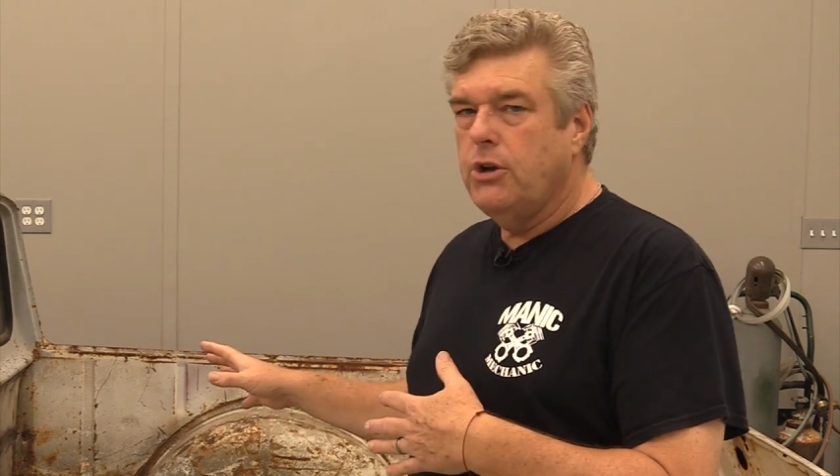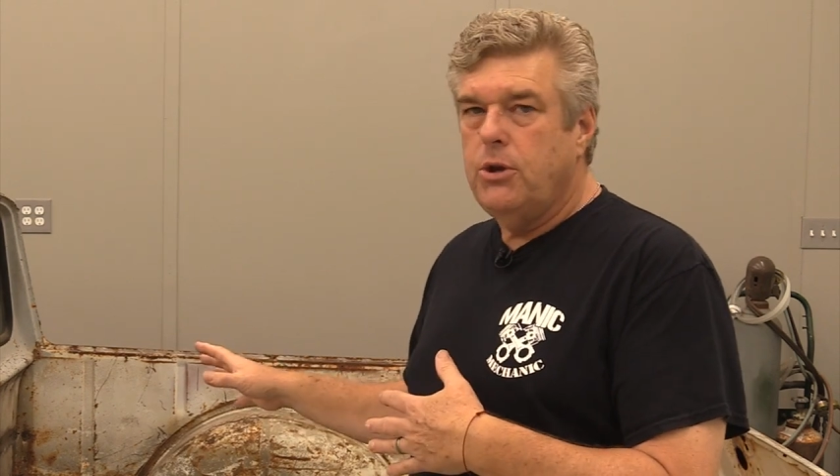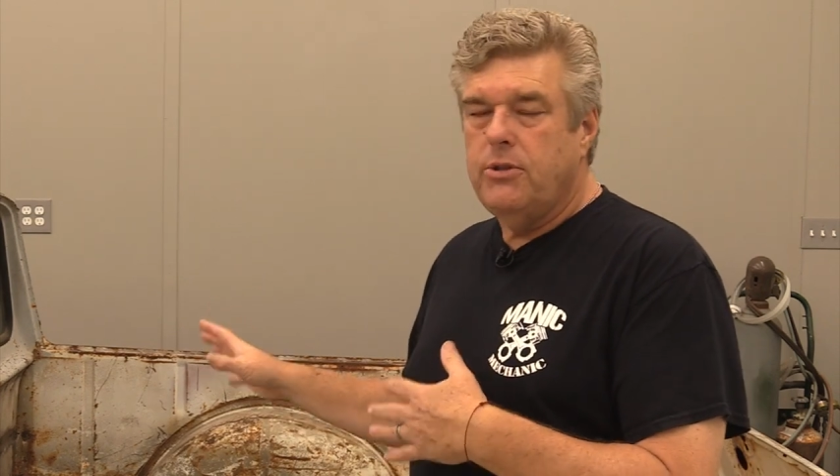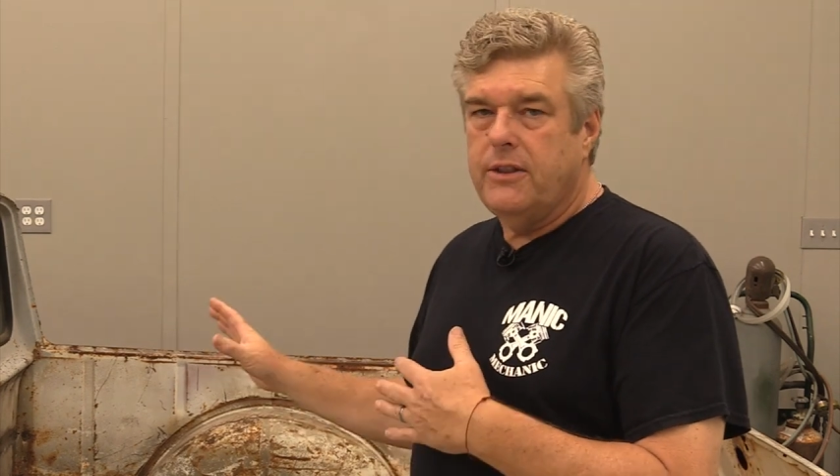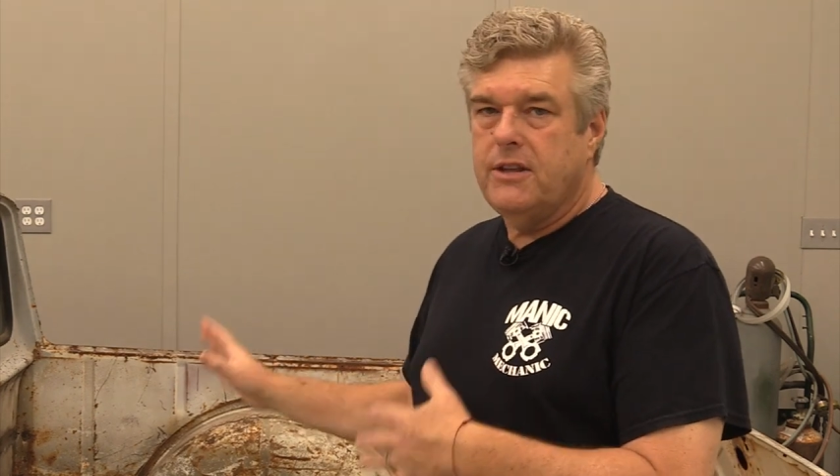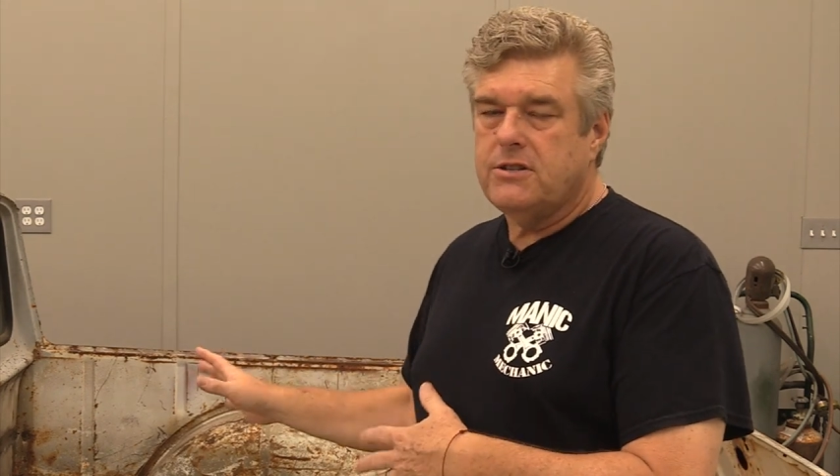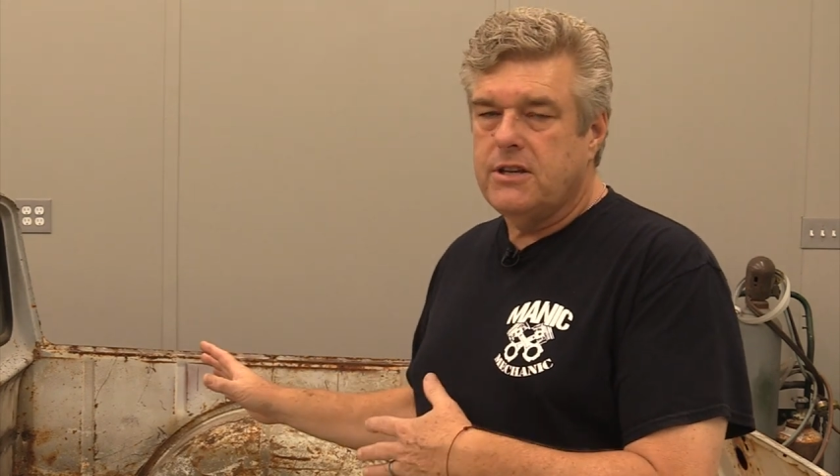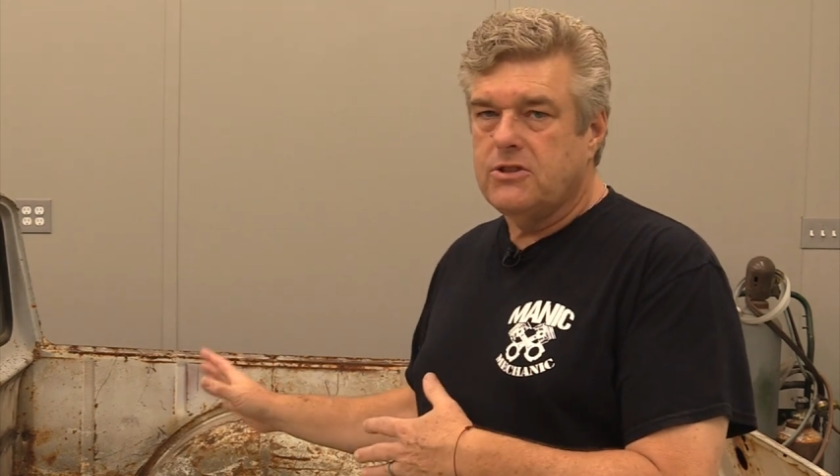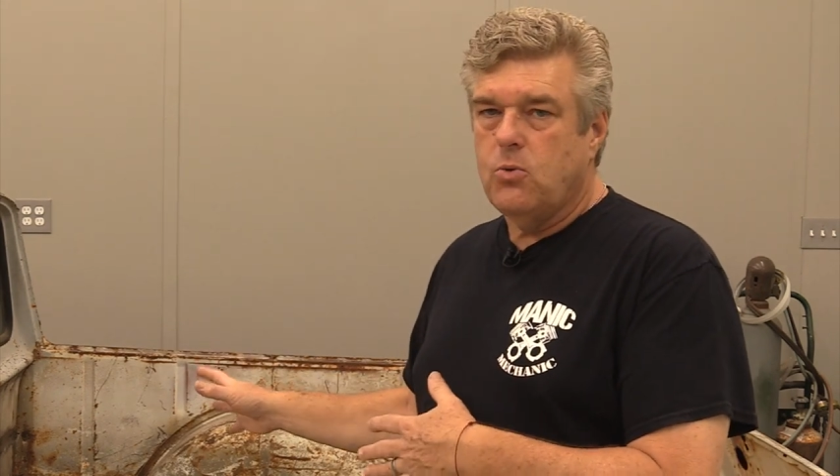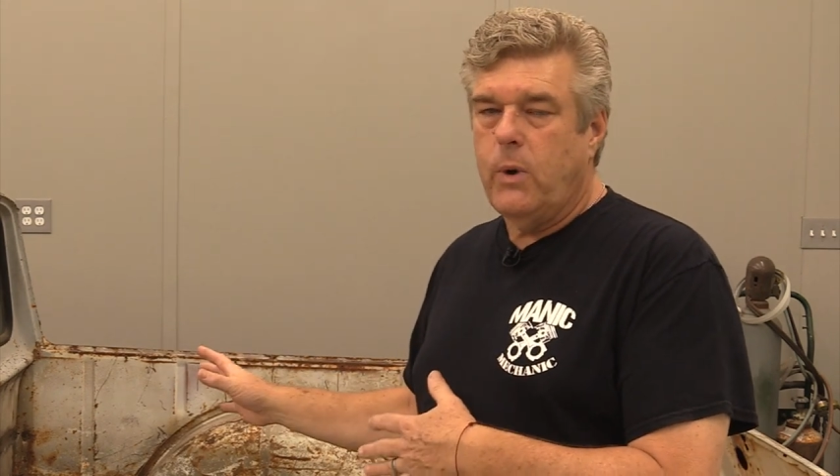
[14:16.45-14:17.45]
you that this
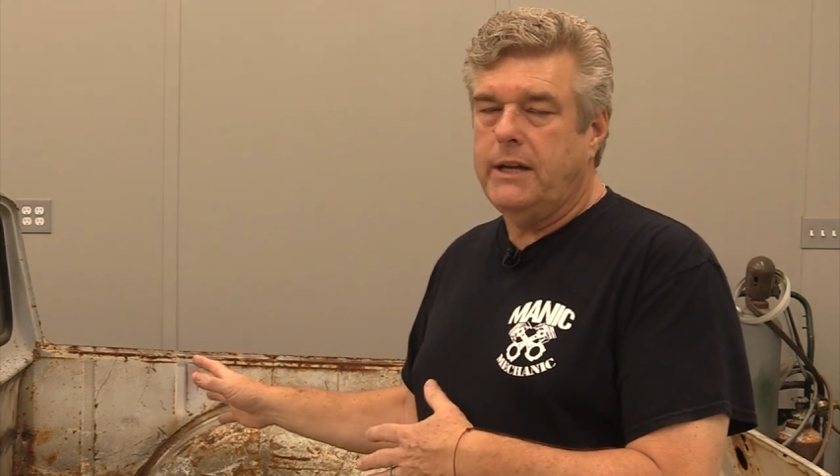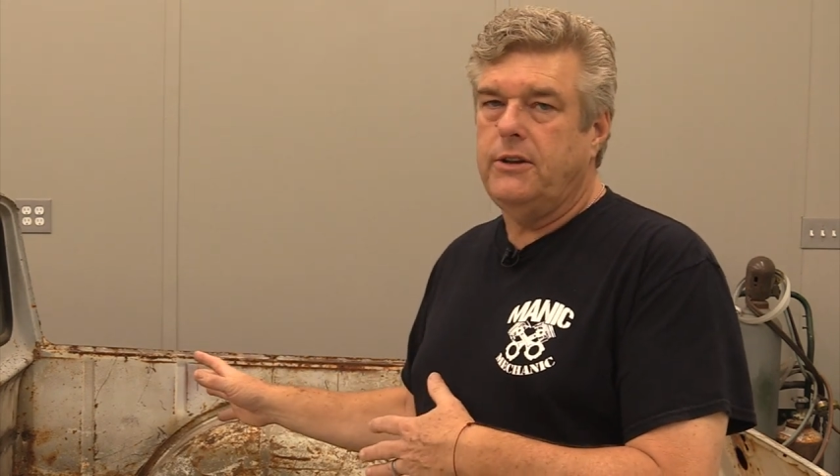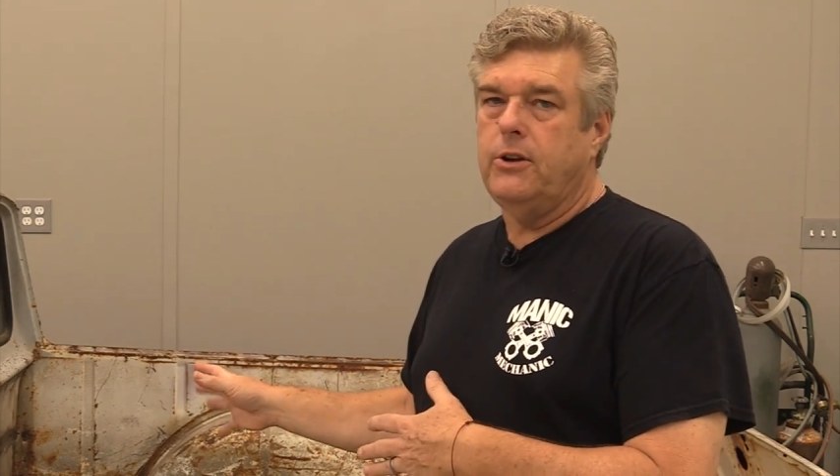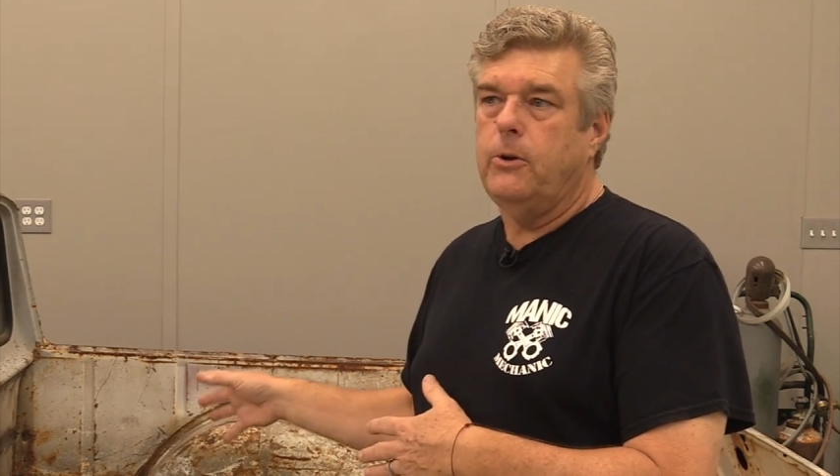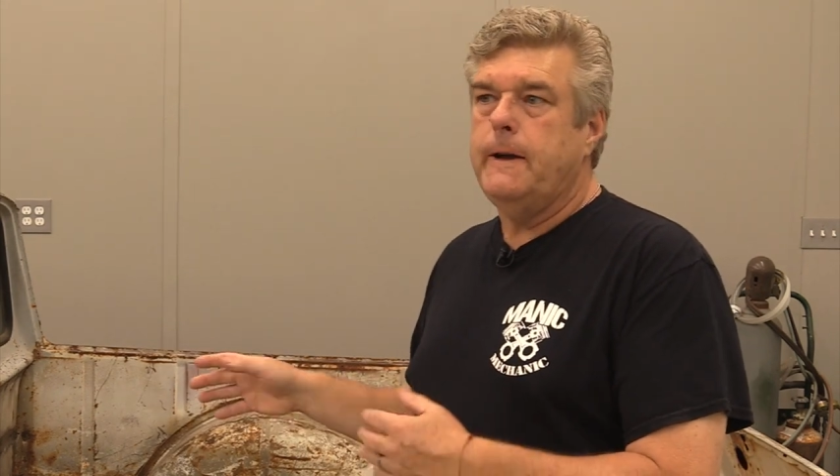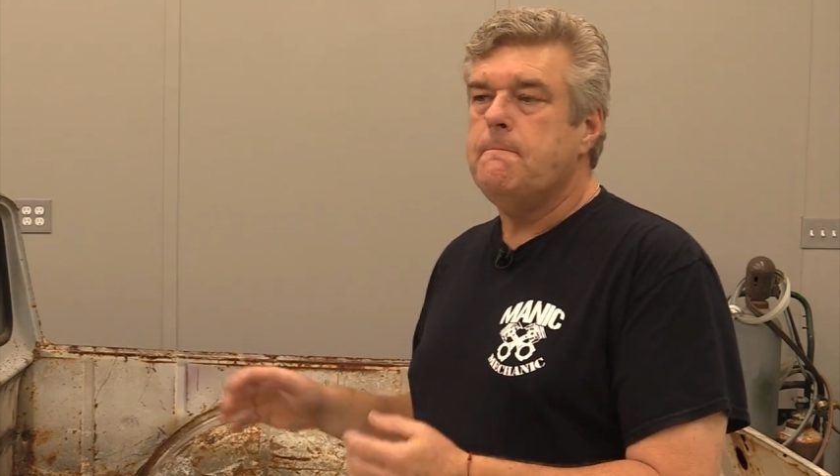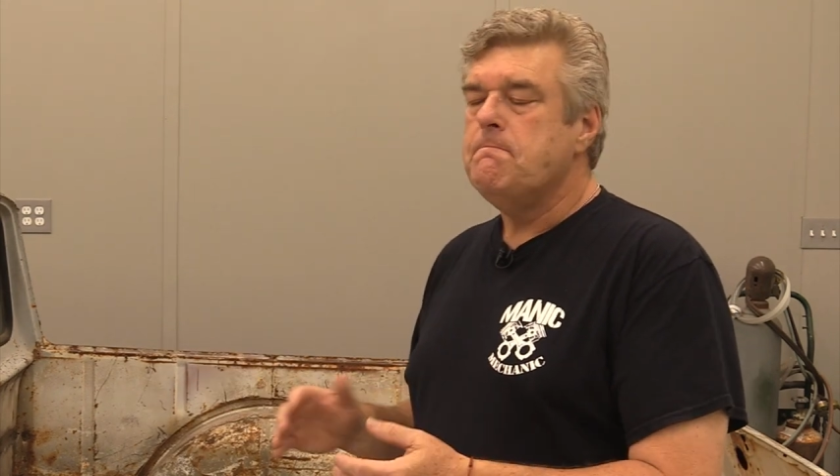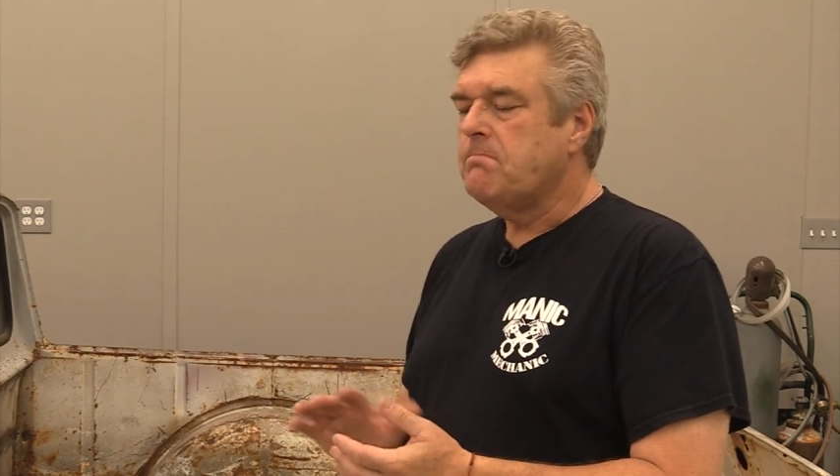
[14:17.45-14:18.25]
is a way to do it.